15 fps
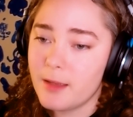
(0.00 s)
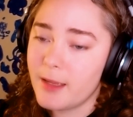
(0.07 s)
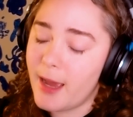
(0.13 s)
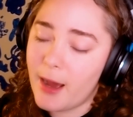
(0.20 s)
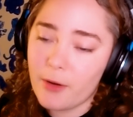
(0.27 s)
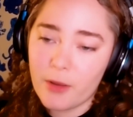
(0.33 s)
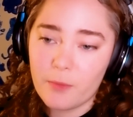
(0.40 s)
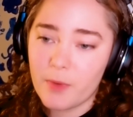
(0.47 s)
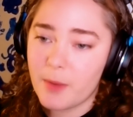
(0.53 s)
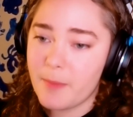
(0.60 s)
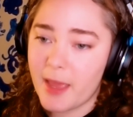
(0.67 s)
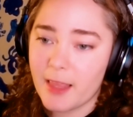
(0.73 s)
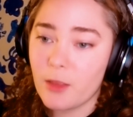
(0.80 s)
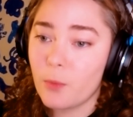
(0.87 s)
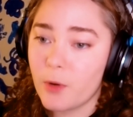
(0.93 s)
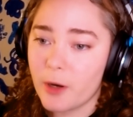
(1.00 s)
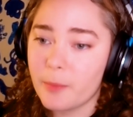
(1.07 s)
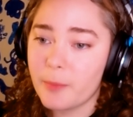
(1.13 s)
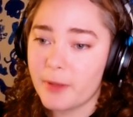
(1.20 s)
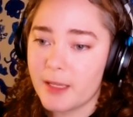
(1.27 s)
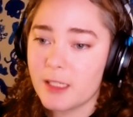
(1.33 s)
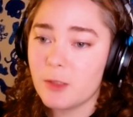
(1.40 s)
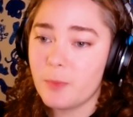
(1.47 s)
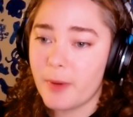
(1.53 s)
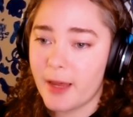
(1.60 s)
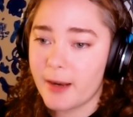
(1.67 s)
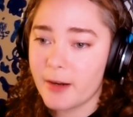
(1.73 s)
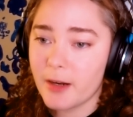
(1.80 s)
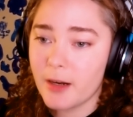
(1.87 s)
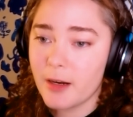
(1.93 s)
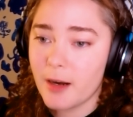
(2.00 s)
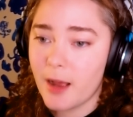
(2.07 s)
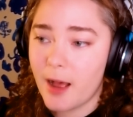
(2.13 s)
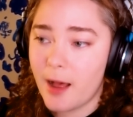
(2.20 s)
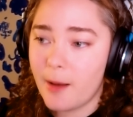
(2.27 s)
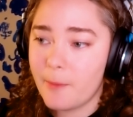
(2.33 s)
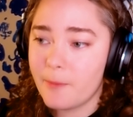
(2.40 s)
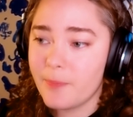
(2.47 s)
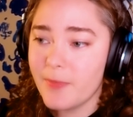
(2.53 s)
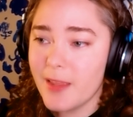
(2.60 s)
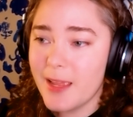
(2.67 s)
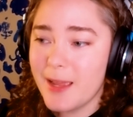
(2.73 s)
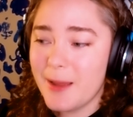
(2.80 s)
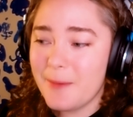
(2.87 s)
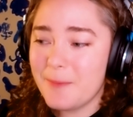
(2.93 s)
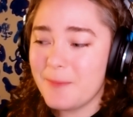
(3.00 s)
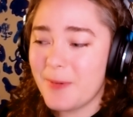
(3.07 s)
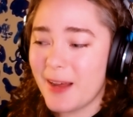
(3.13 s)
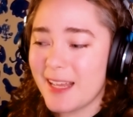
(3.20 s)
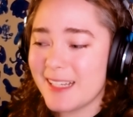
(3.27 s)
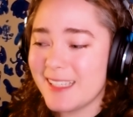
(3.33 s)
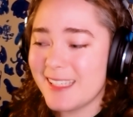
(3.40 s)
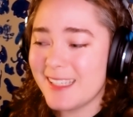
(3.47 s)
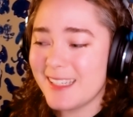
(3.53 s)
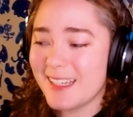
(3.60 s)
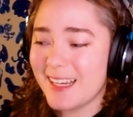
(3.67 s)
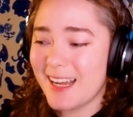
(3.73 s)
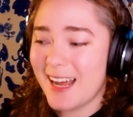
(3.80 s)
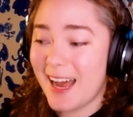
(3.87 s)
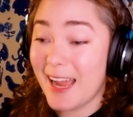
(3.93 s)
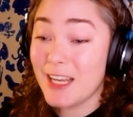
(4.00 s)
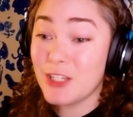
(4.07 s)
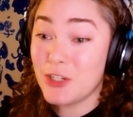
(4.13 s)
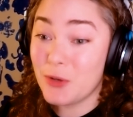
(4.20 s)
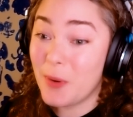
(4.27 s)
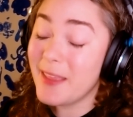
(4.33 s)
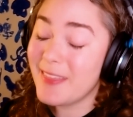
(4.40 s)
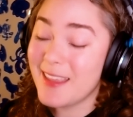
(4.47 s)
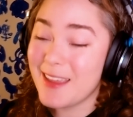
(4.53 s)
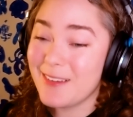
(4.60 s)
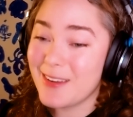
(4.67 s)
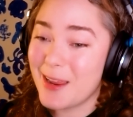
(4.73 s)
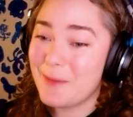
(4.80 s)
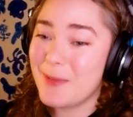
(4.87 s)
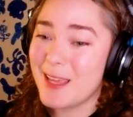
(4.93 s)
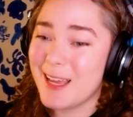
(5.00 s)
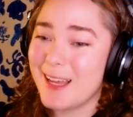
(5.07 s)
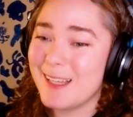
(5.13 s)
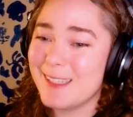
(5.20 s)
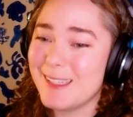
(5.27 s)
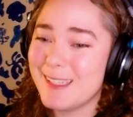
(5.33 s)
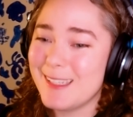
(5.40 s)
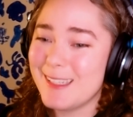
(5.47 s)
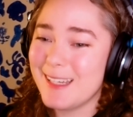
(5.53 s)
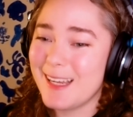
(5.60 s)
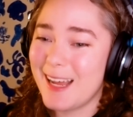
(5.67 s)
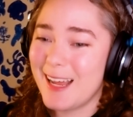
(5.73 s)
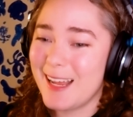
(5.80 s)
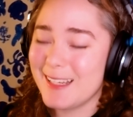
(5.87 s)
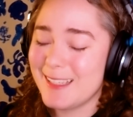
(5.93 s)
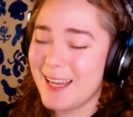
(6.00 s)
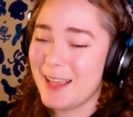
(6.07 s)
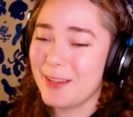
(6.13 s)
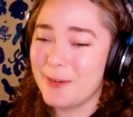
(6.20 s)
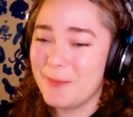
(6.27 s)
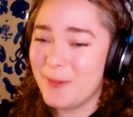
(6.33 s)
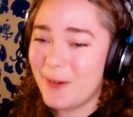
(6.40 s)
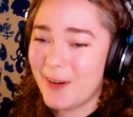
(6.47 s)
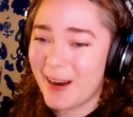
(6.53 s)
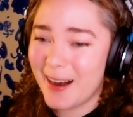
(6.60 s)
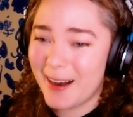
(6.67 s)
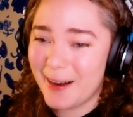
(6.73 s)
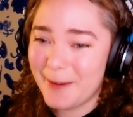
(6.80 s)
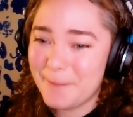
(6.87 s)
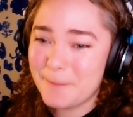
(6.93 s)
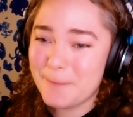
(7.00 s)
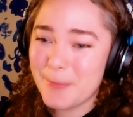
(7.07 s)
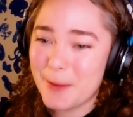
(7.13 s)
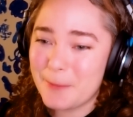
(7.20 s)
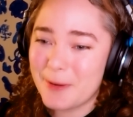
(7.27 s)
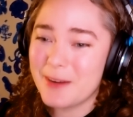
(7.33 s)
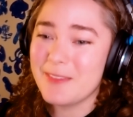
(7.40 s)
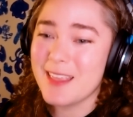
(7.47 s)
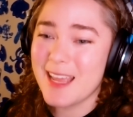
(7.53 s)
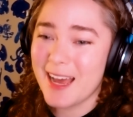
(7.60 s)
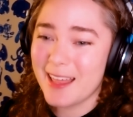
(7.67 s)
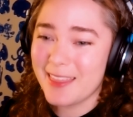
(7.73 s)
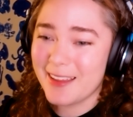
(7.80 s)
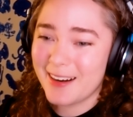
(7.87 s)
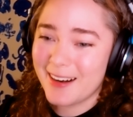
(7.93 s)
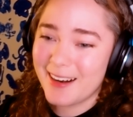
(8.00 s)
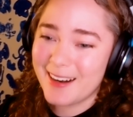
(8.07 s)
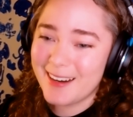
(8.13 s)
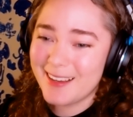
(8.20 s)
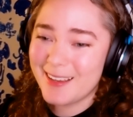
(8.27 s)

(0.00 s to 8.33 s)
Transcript: how can we make the workplace better? Um, but I joined the union because uh, Taylor Moore, one of the other